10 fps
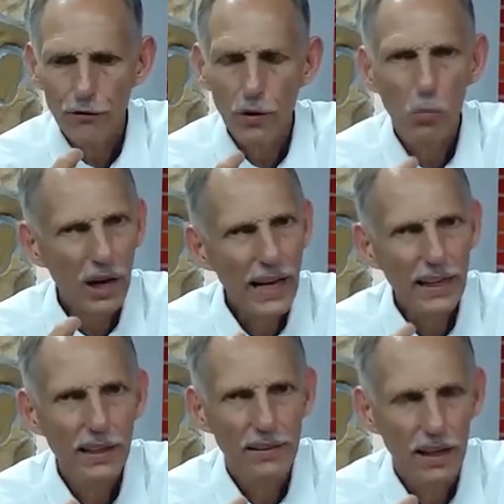from what I
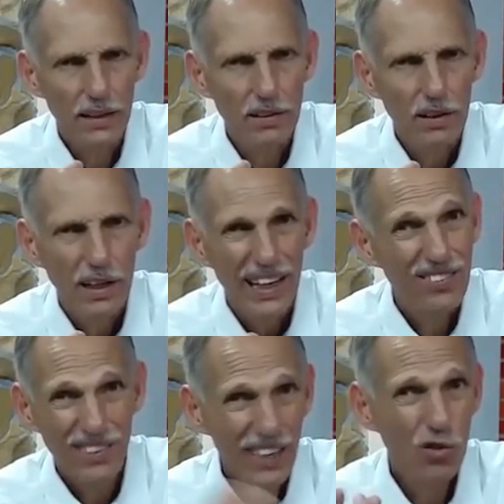can detect,
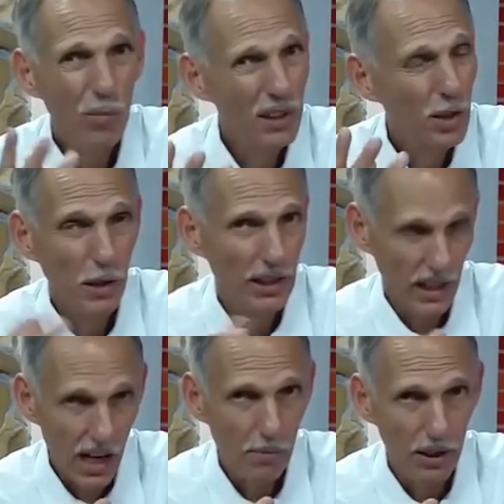it's not so much about the
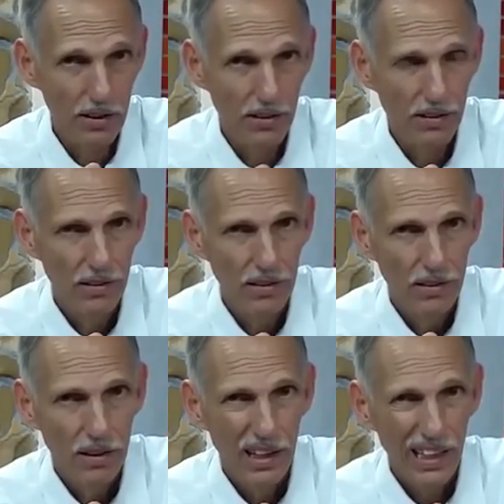climate.
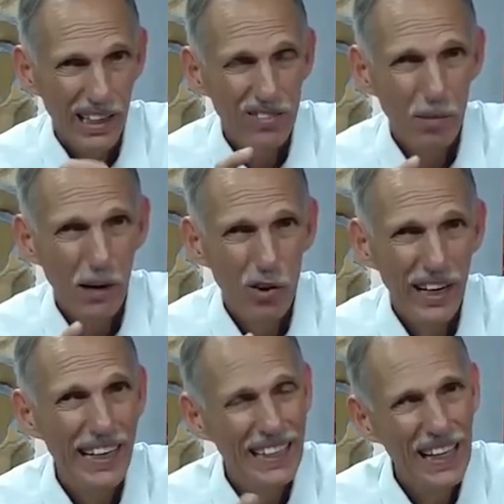It's
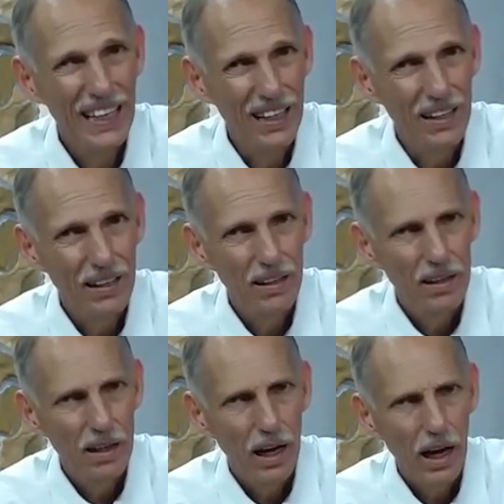about a day
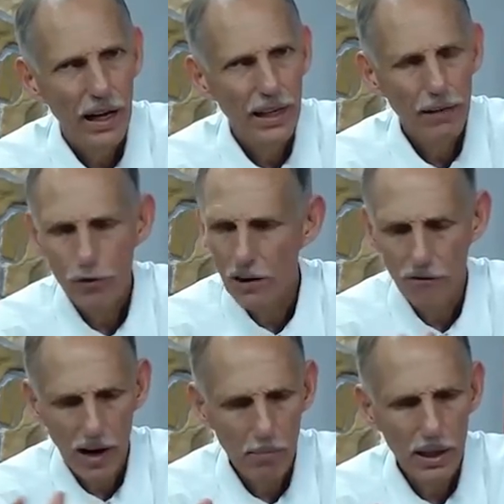for the
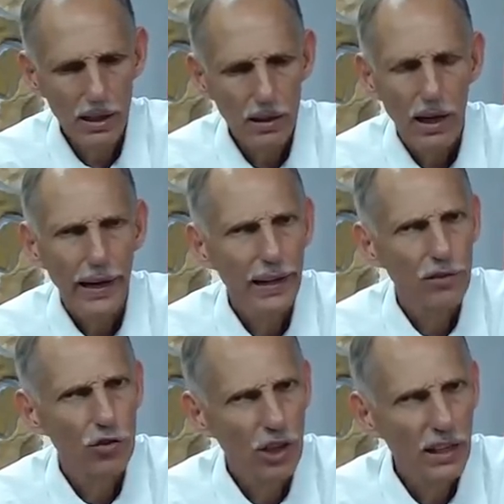family, and
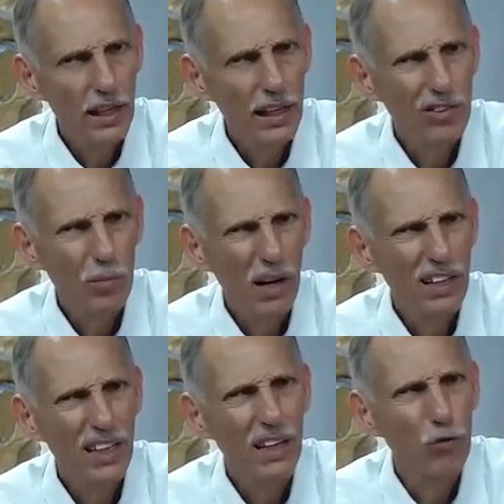it's Sunday. It's about
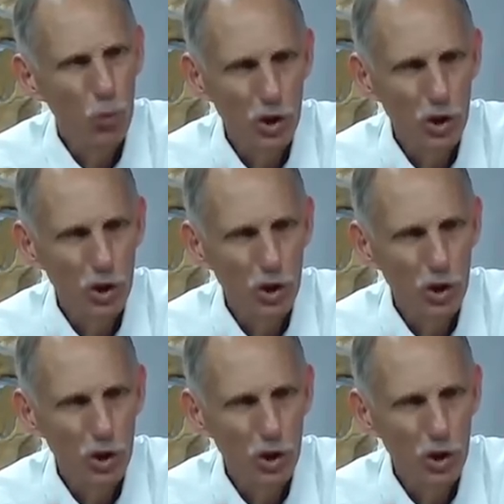a day of